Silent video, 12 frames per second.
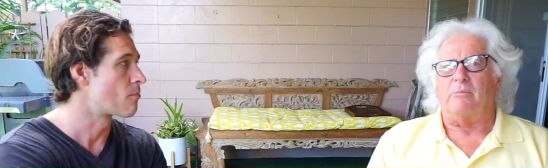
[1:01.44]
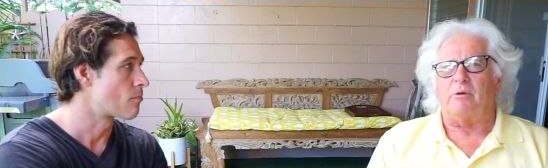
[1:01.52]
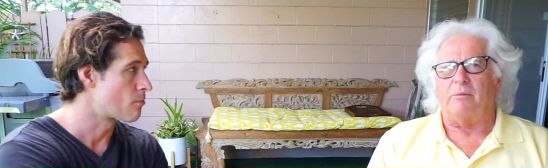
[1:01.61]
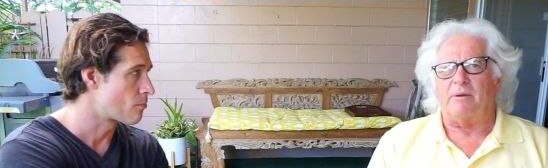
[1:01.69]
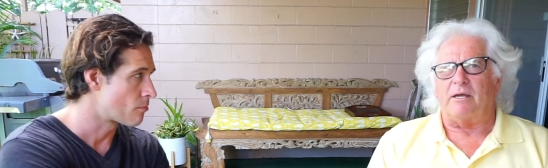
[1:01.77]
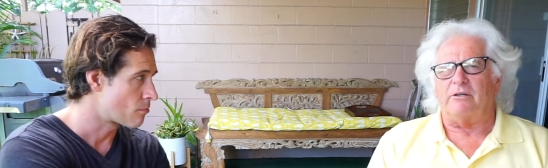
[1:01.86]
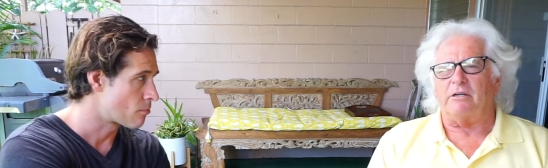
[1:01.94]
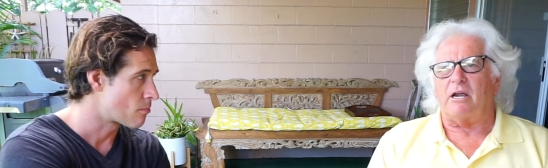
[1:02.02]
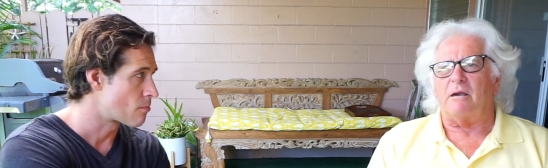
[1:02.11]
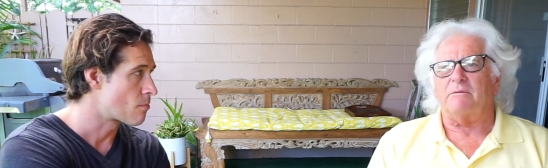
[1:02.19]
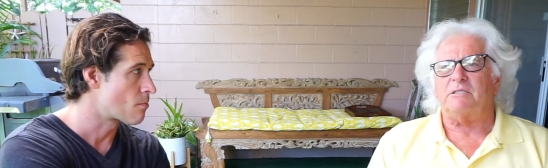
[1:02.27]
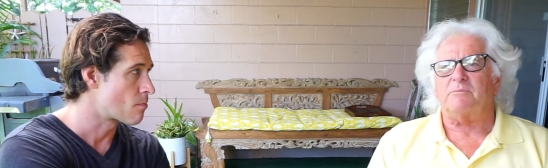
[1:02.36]
Speaker 1: put them down in your
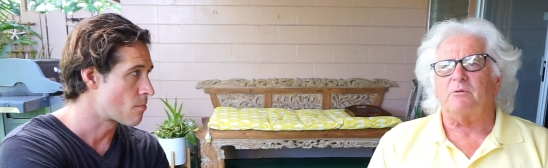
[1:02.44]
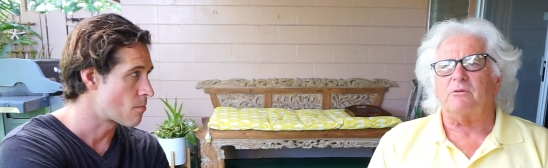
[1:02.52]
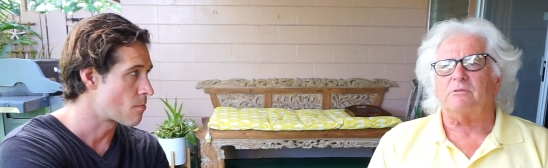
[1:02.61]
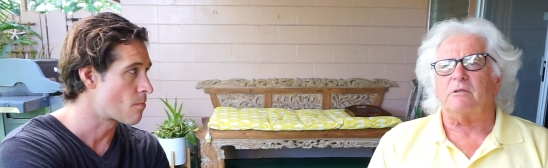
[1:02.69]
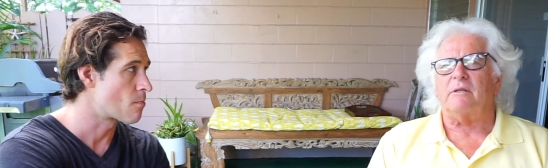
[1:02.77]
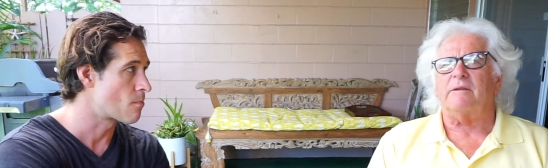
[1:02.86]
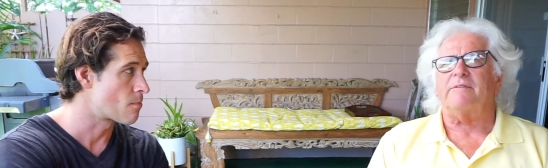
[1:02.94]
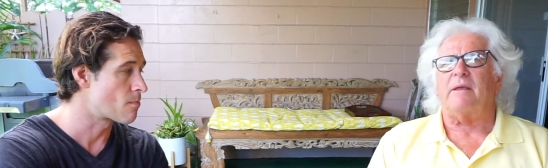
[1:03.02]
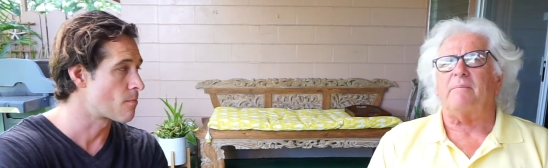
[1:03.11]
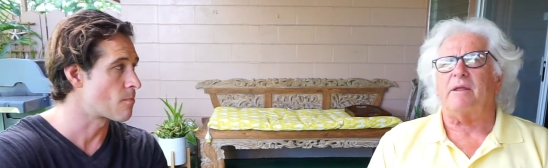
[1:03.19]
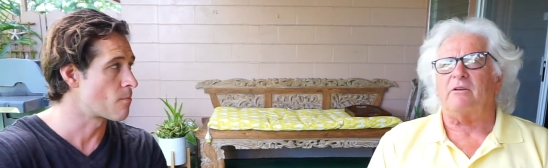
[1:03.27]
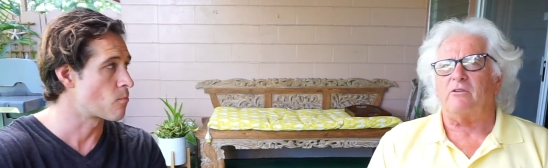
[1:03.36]
garbage disposal if
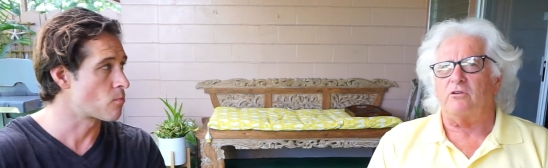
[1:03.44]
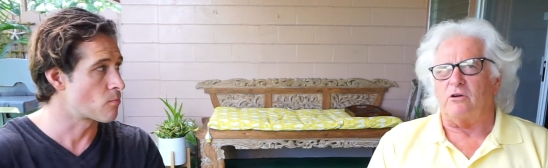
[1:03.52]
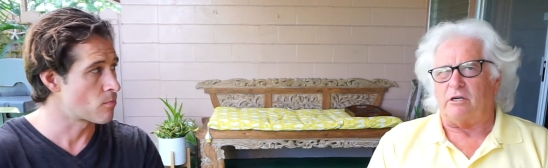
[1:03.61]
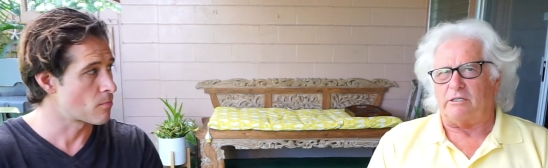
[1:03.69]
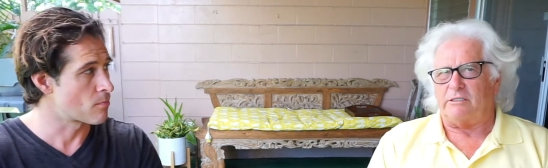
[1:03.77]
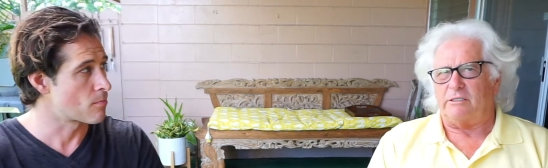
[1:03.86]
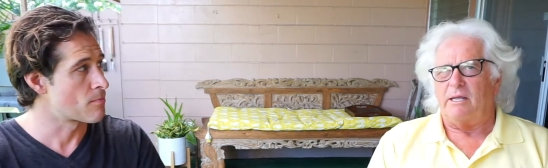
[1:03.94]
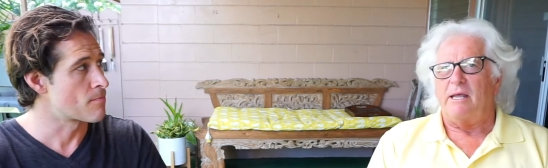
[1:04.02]
they've been cooked.